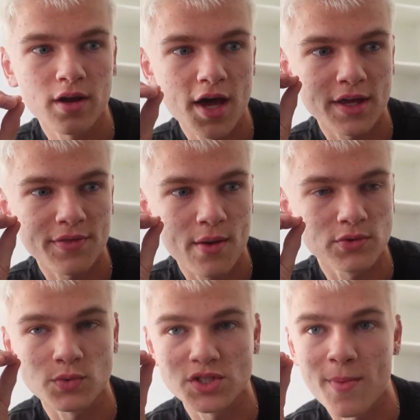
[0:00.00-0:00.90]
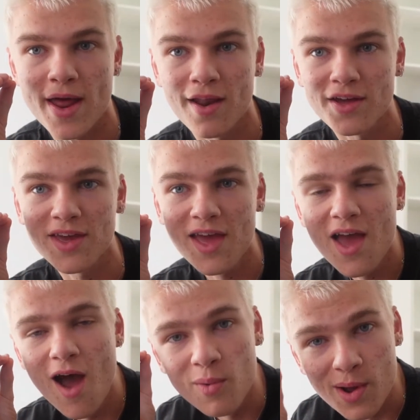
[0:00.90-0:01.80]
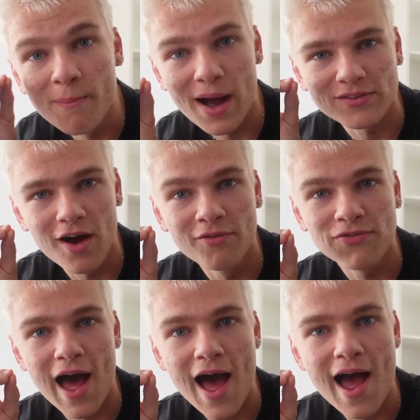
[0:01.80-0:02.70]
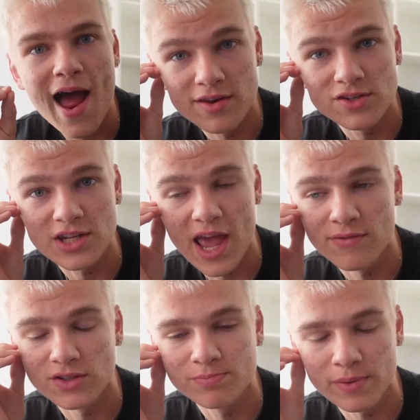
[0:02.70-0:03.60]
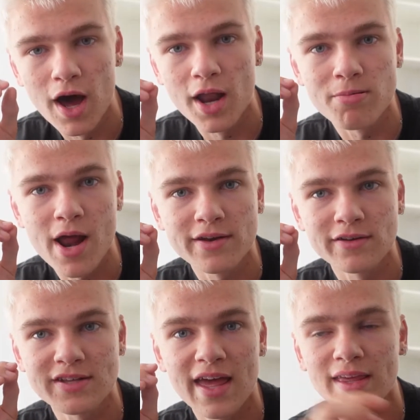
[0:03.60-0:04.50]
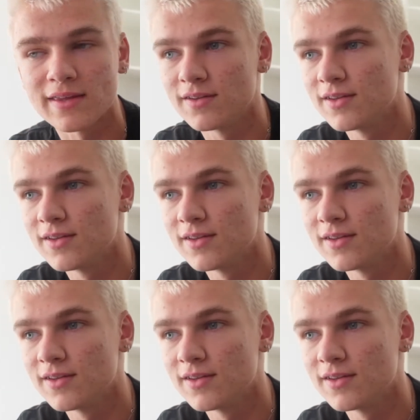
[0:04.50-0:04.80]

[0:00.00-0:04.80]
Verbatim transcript: Like, that was what she meant. Like, we went back to her flat and she gave us banana bread and tea.